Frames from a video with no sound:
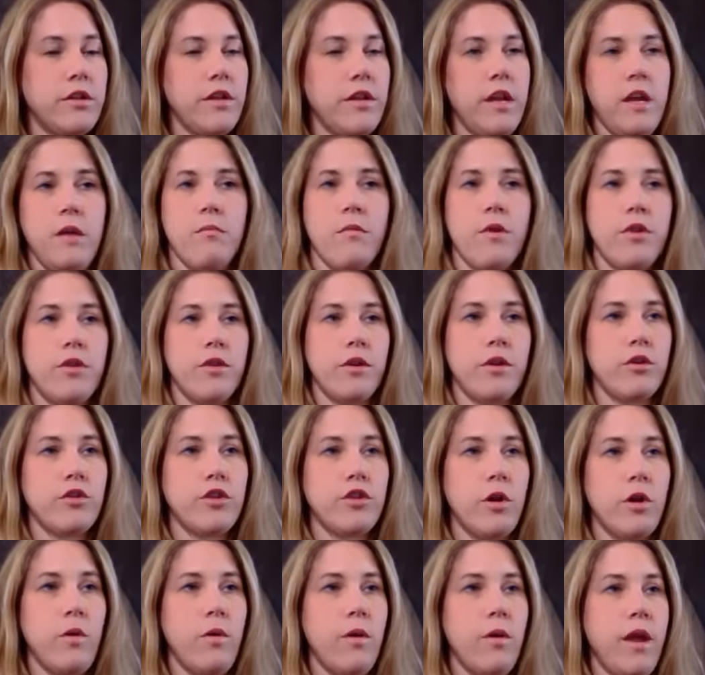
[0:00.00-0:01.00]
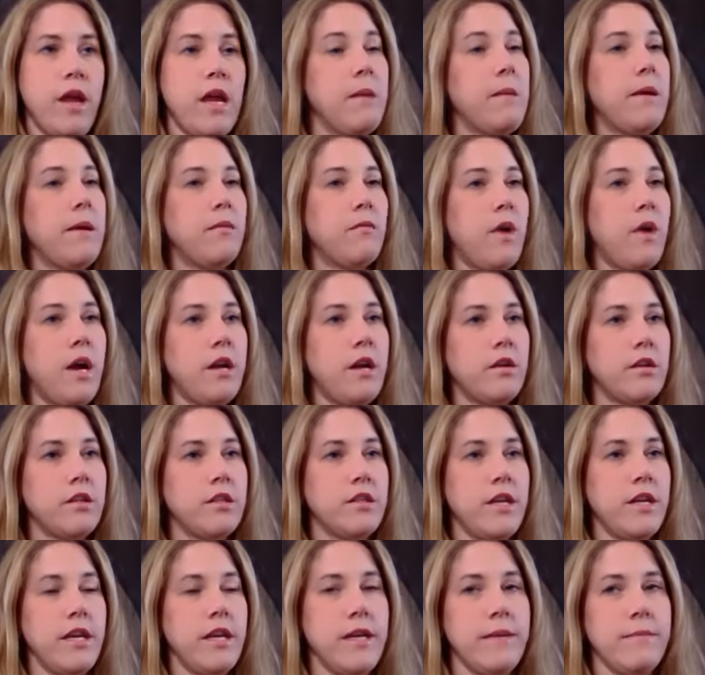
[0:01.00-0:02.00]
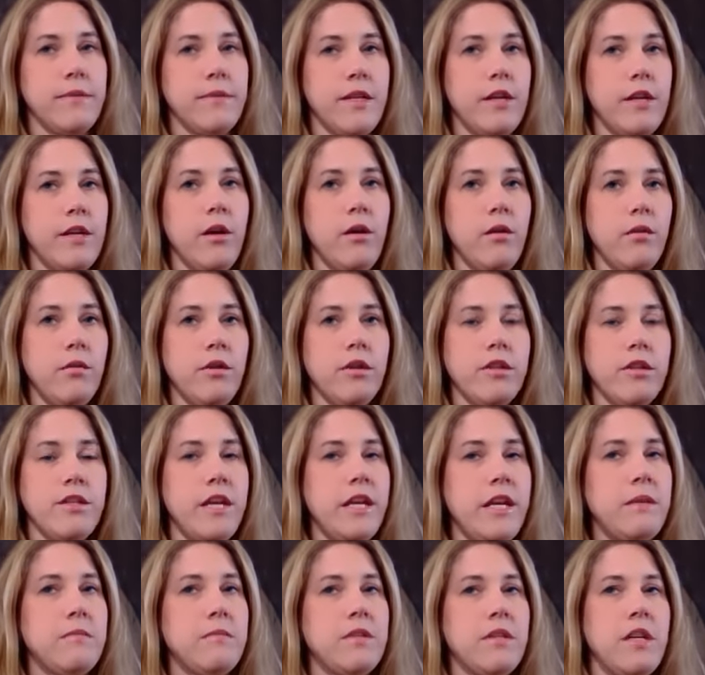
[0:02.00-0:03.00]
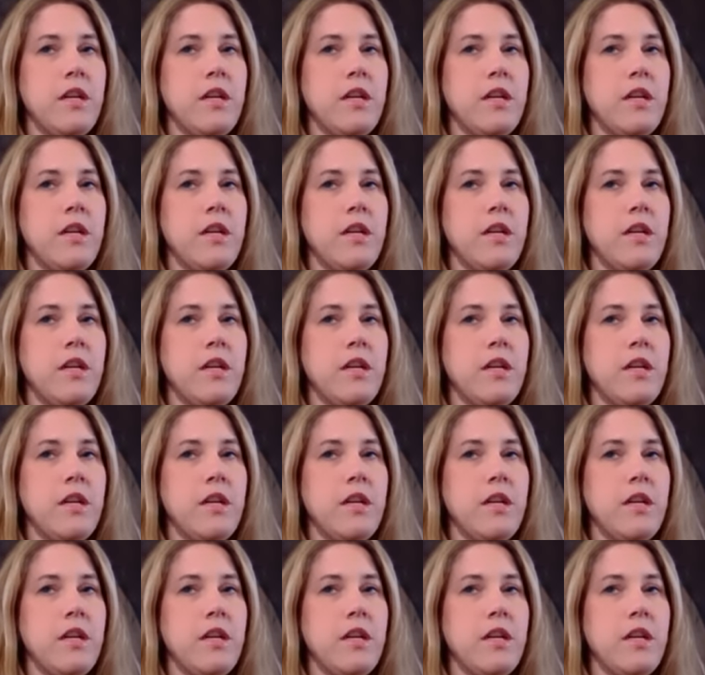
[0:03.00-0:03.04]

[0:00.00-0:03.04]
name with their show name and riders' names and owners' names,